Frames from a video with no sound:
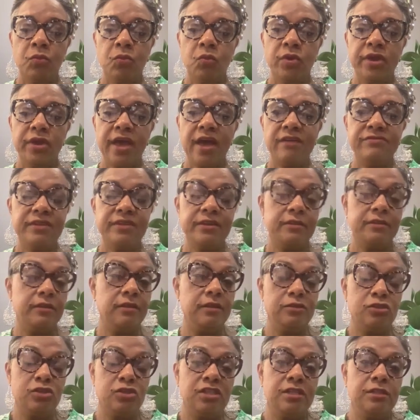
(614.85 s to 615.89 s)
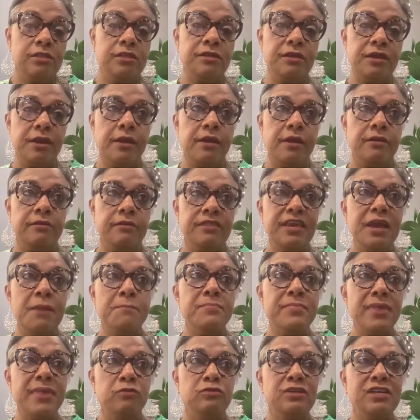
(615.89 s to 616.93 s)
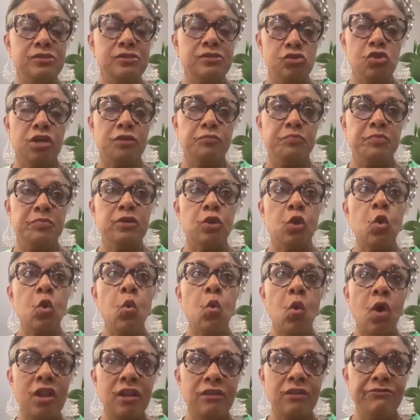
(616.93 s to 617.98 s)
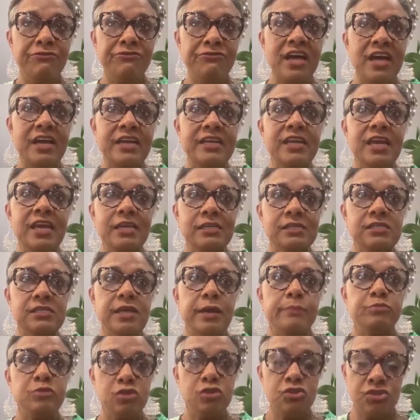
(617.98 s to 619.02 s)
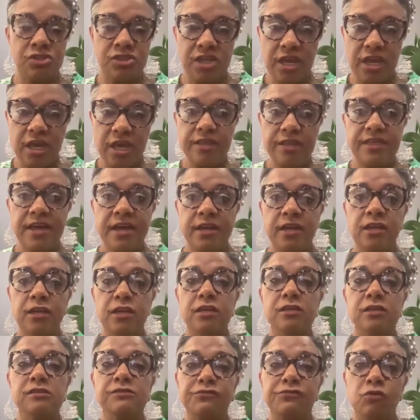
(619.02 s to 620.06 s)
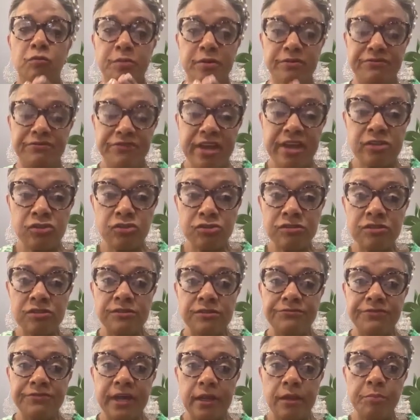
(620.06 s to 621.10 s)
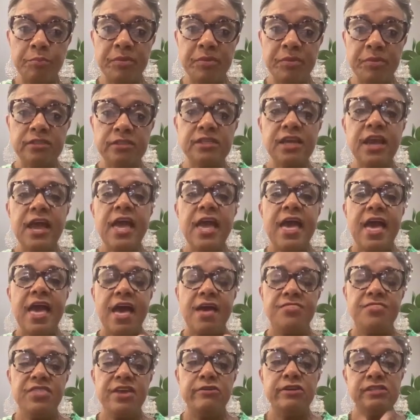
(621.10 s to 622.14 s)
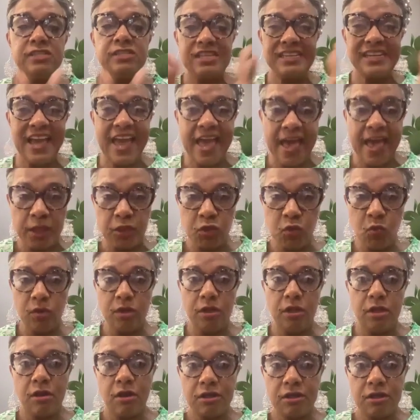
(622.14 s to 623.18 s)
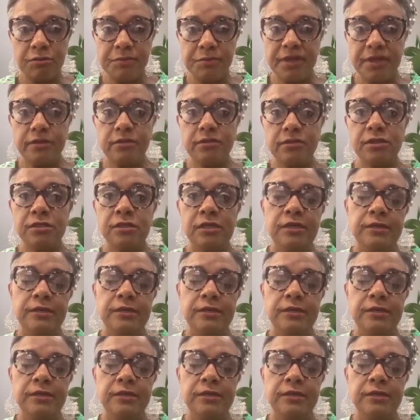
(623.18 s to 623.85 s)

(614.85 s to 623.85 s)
We have the amount has not been qualified except to say that it is for professional development and there is an annual allotment.